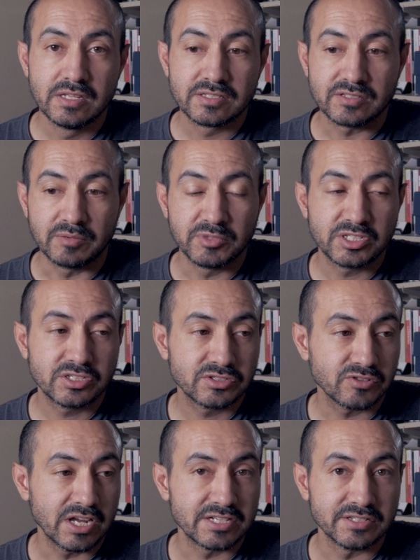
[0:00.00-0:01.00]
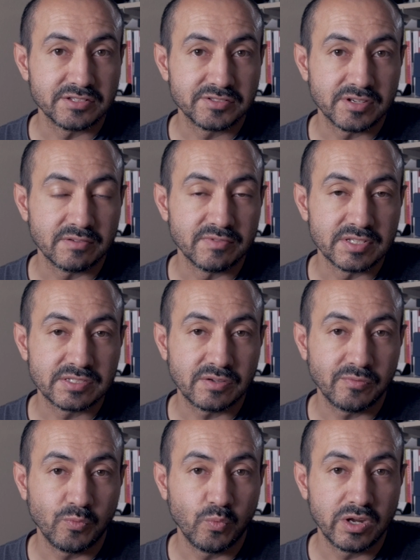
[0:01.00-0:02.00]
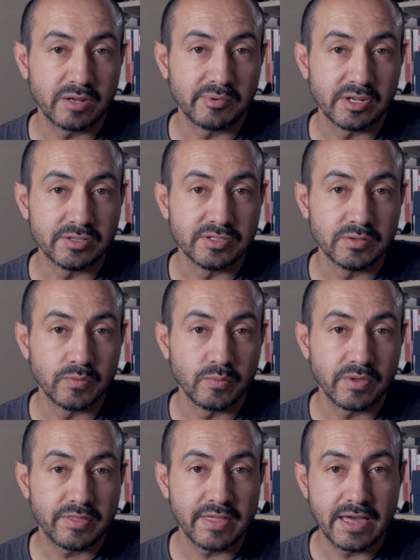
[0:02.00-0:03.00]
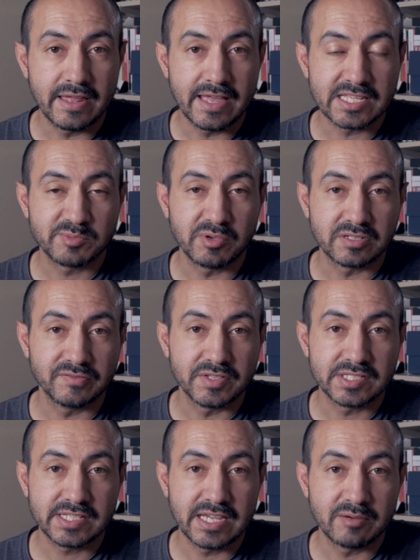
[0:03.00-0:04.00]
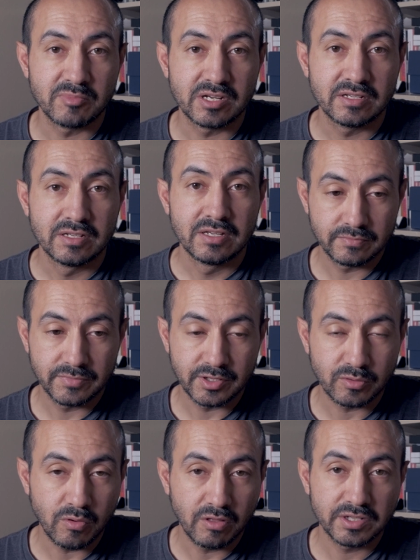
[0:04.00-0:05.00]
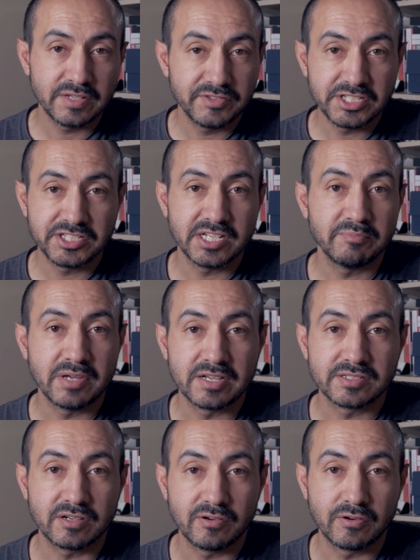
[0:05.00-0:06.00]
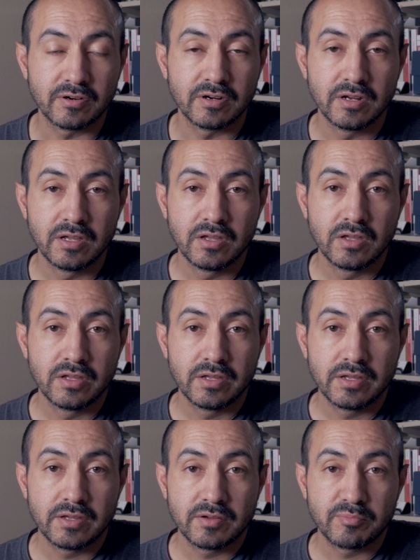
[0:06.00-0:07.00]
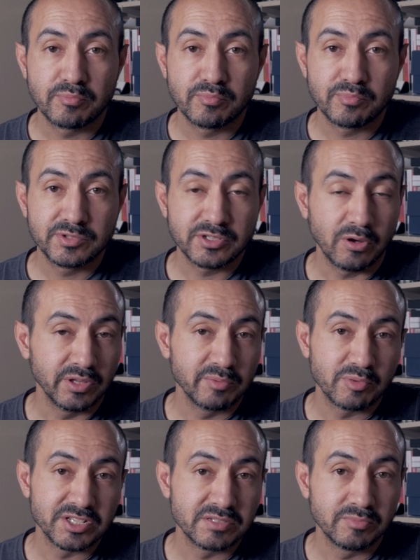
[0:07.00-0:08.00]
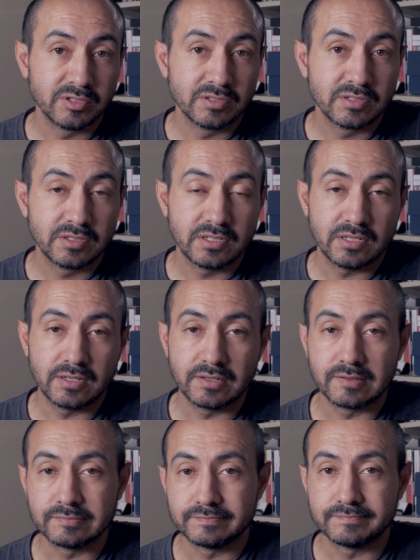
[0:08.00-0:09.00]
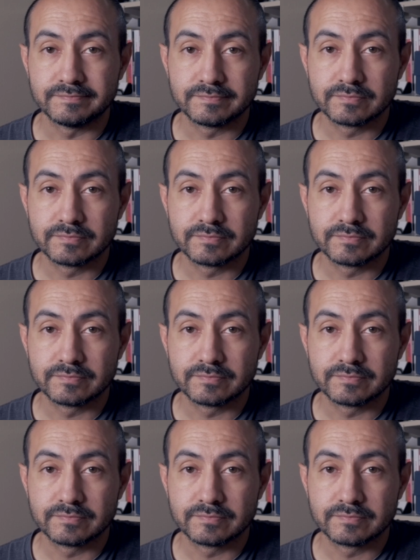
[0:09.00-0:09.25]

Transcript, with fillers: So I'm just scratching the surface of what I'm gonna do with that aspect of this camera. The quality of these JPEGs are totally printable. Um,